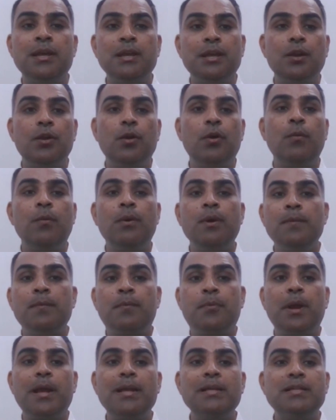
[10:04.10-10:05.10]
you know,
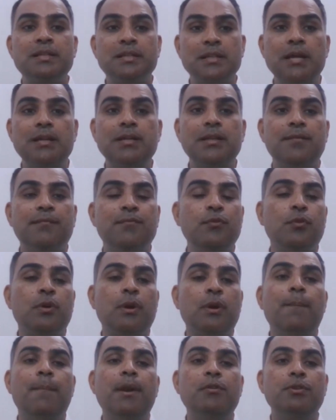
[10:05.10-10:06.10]
price cut if you
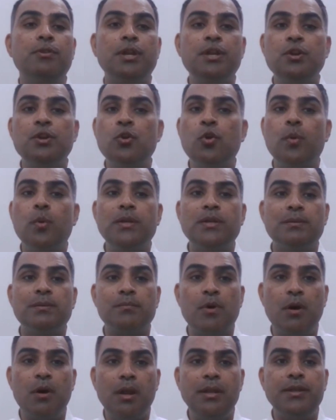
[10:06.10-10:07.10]
compare to the innovator
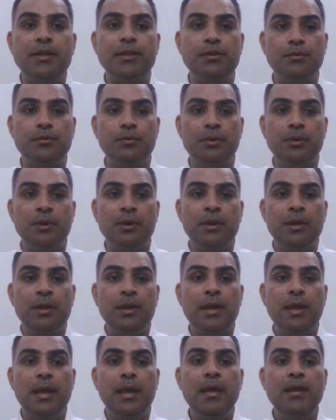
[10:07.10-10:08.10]
molecule,
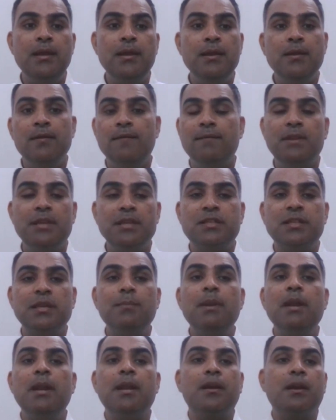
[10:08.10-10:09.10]
and with a
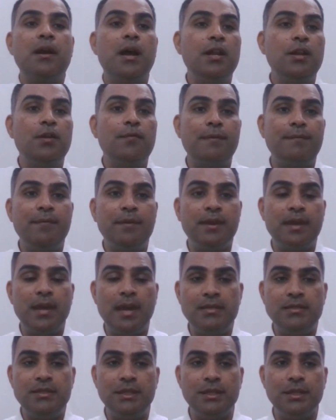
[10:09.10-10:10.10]
similar kind of
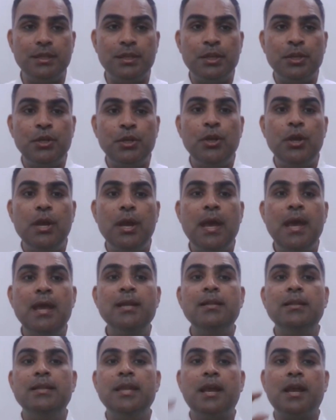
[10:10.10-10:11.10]
efficacy.
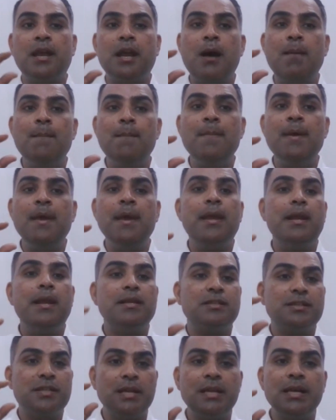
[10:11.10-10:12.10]
And they come in
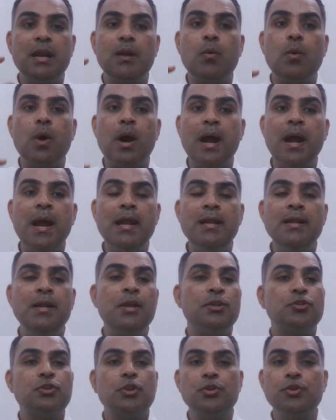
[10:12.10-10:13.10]
a single vial,
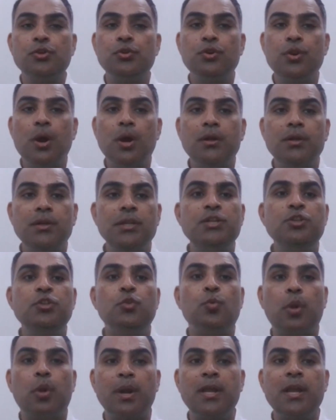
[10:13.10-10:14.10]
so you do not need
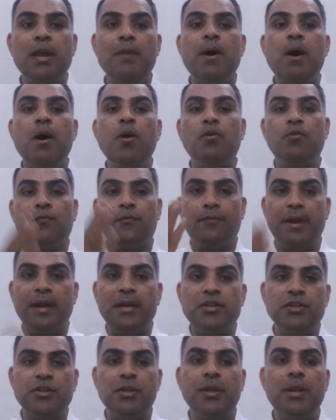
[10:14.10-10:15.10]
to worry about
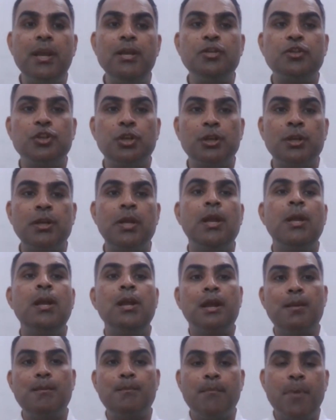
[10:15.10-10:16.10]
fractionation,
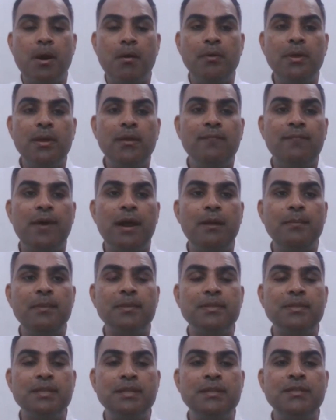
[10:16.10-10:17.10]
compounding
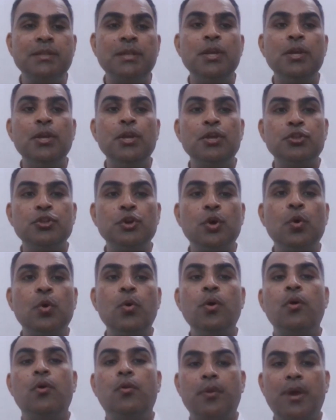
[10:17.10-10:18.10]
pharmacies.
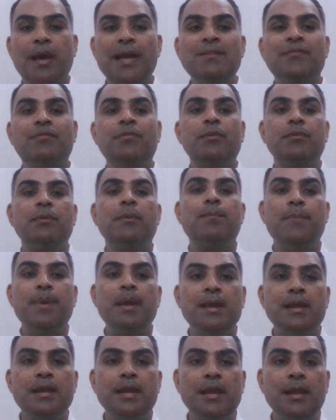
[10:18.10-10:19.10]
So right from the
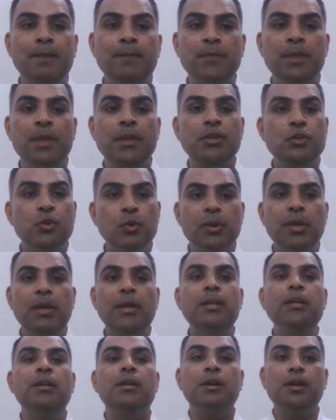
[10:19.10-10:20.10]
beginning, you
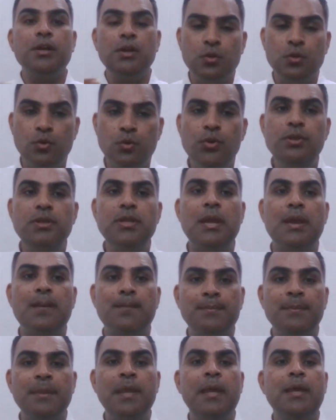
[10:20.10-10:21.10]
can include
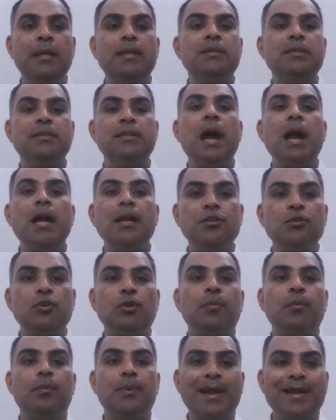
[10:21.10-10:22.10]
them and start
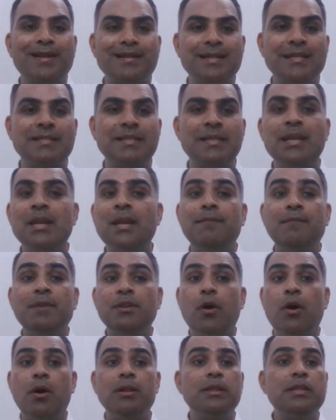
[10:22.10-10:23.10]
your practice
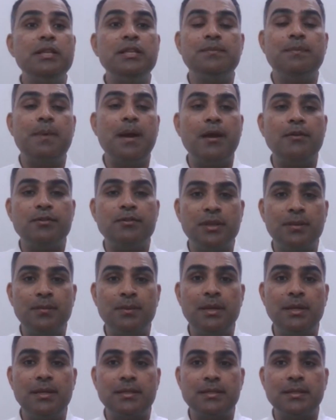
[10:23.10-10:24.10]
with all these
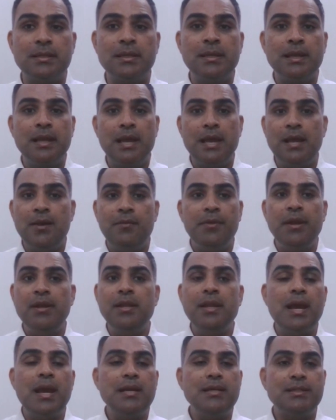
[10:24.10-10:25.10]
biosimilars. And
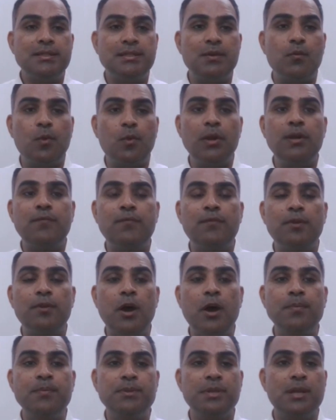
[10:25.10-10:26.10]
Ranieyes is a wonderful
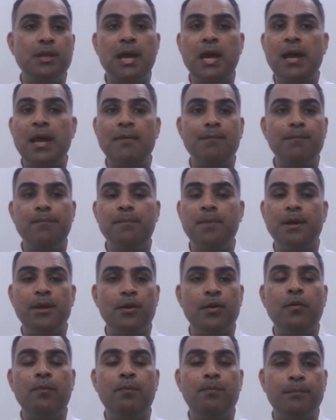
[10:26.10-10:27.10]
option. I'm
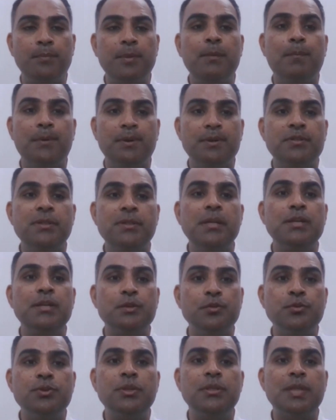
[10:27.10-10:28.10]
personally
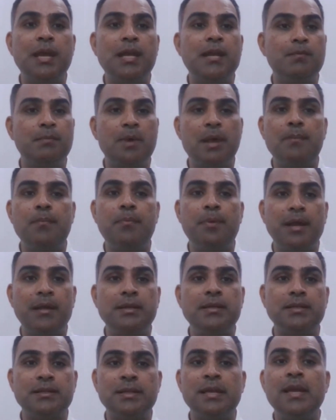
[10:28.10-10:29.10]
using that in my
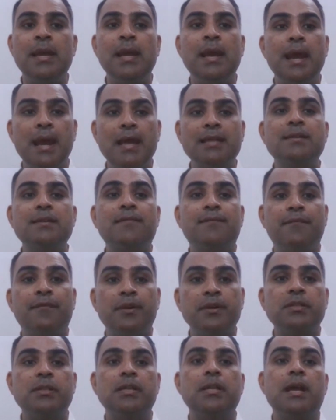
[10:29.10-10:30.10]
practice as a
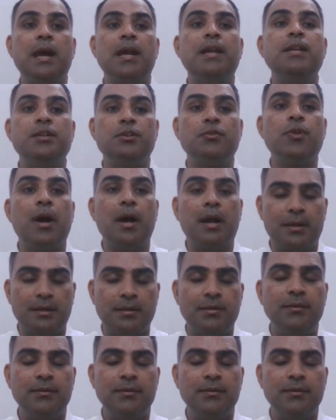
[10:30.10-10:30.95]
first line drug.